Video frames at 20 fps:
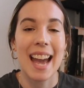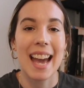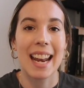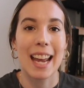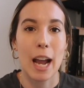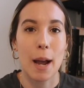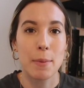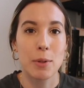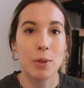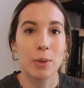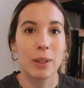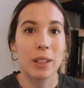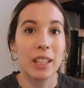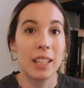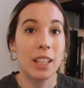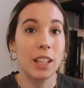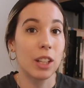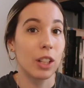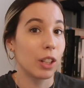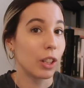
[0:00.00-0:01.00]
and I
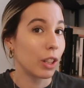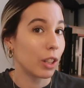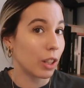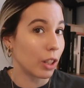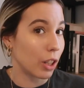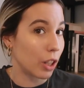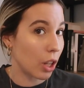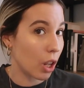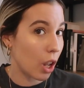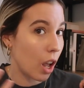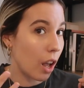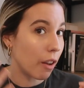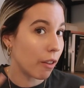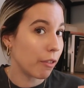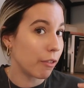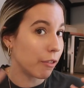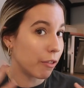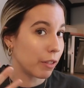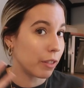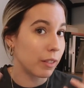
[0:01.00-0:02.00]
absolutely
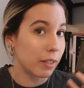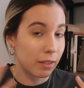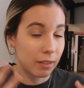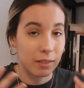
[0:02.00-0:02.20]
love